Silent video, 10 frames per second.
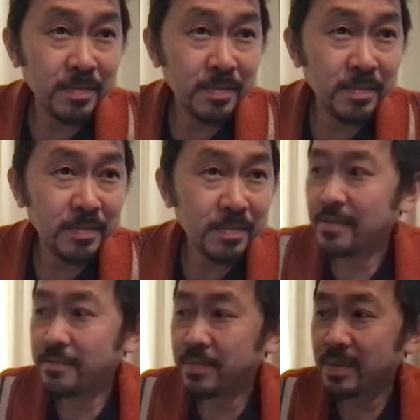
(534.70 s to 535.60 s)

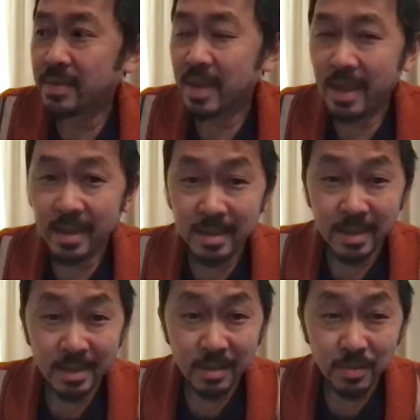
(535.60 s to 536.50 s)
and sat
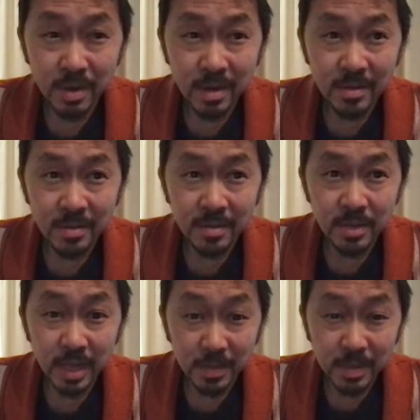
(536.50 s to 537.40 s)
in LeBron
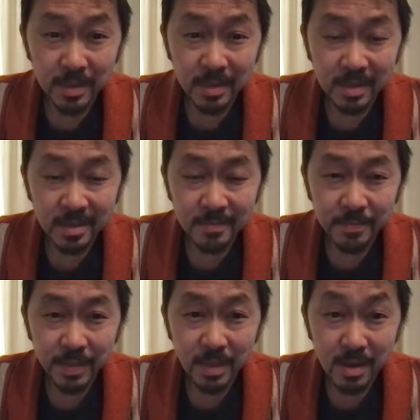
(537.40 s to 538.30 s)
James's
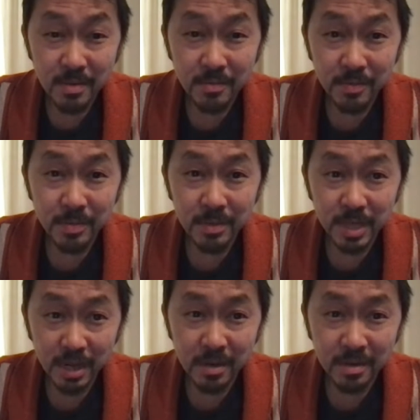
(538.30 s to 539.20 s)
locker room
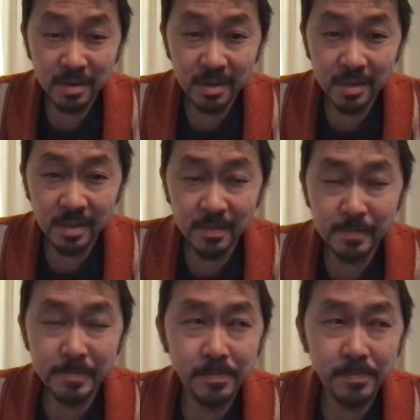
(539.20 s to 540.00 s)
chair, his seat.